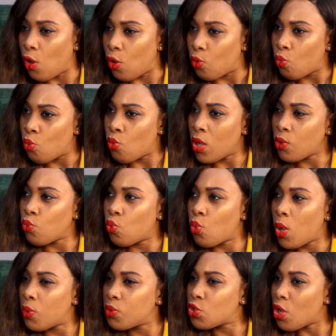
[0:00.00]
all, what
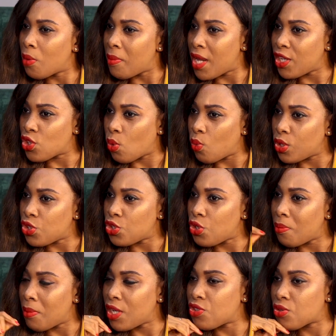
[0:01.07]
was your major? What did you
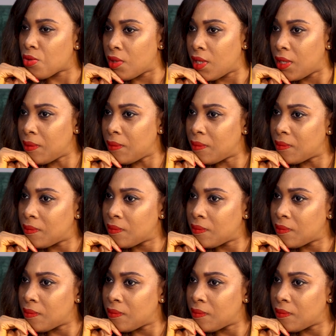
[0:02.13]
major in?